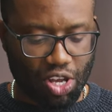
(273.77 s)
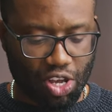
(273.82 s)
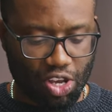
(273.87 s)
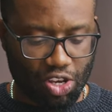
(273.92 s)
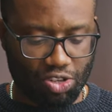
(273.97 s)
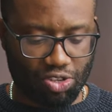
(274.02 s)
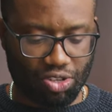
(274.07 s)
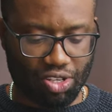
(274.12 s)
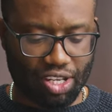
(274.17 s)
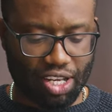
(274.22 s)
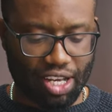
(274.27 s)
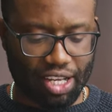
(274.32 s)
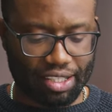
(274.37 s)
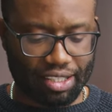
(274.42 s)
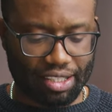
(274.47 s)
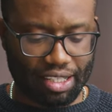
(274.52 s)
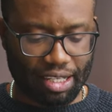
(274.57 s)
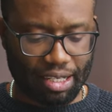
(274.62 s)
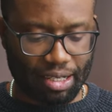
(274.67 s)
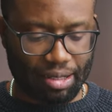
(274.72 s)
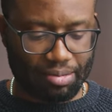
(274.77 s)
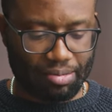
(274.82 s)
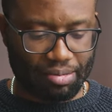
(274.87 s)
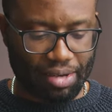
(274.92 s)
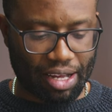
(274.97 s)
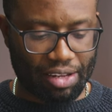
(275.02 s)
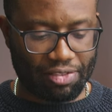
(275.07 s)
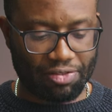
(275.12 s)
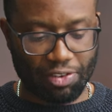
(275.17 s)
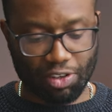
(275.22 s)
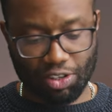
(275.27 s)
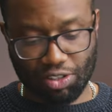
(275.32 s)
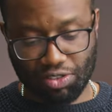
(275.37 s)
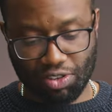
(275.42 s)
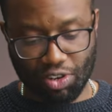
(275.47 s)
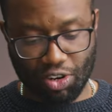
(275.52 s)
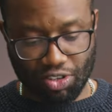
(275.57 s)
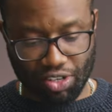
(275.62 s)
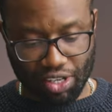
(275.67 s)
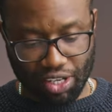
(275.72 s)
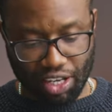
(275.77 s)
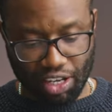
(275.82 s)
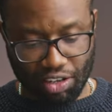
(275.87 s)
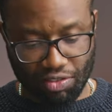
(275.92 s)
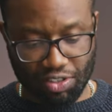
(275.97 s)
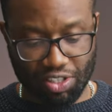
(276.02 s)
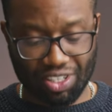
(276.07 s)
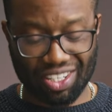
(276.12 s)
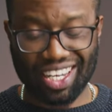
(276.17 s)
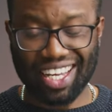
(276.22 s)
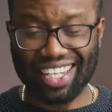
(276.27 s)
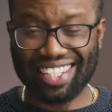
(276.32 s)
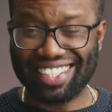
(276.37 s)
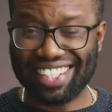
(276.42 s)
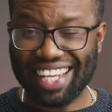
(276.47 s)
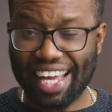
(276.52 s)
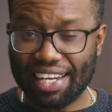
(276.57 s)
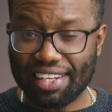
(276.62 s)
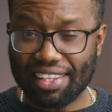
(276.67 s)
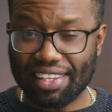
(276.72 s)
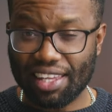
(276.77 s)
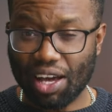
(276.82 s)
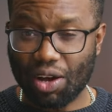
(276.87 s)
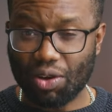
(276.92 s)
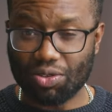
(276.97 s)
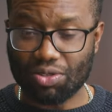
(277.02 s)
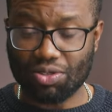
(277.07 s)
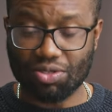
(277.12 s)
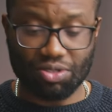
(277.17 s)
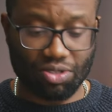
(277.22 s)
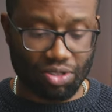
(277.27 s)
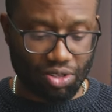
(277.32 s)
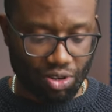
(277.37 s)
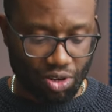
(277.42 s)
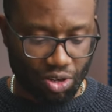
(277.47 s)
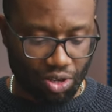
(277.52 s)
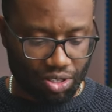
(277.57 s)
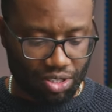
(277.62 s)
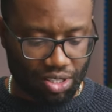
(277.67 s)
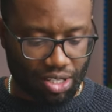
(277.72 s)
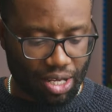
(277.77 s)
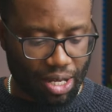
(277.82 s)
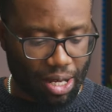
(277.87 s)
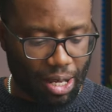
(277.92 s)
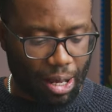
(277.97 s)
you should get at 4300 Kelvin, you should get 10,000 lux,